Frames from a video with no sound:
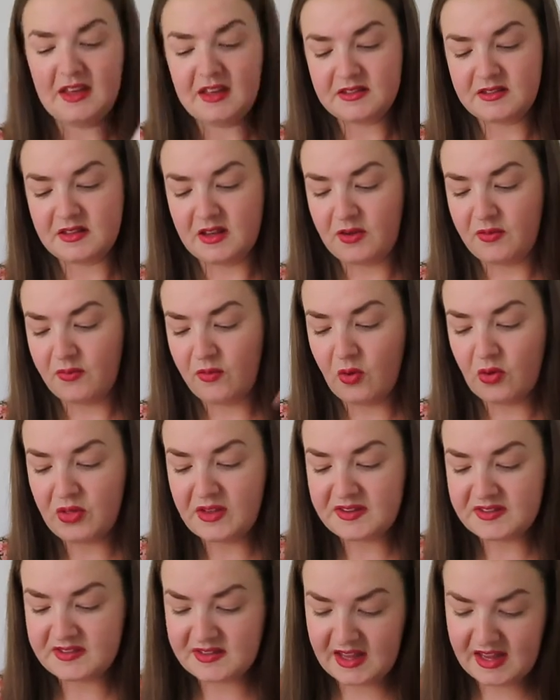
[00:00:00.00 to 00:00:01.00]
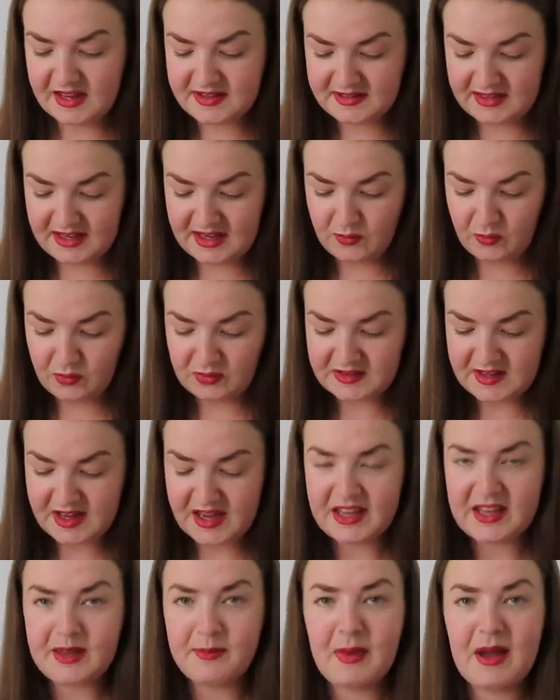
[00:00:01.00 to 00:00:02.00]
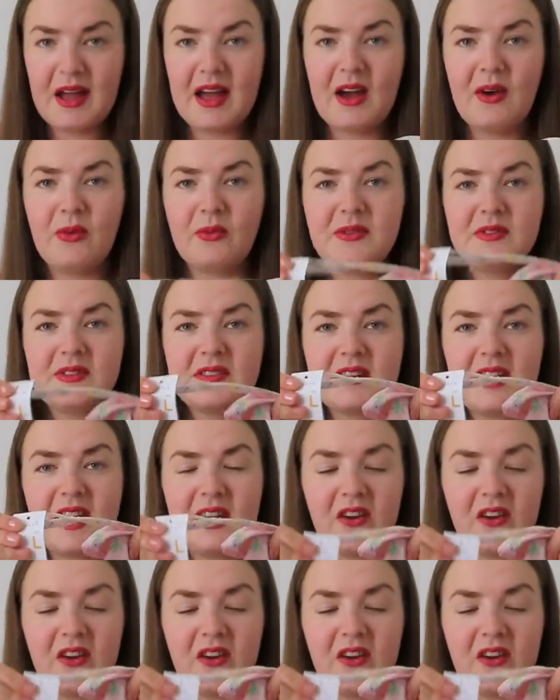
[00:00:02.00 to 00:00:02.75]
So for the set it was £8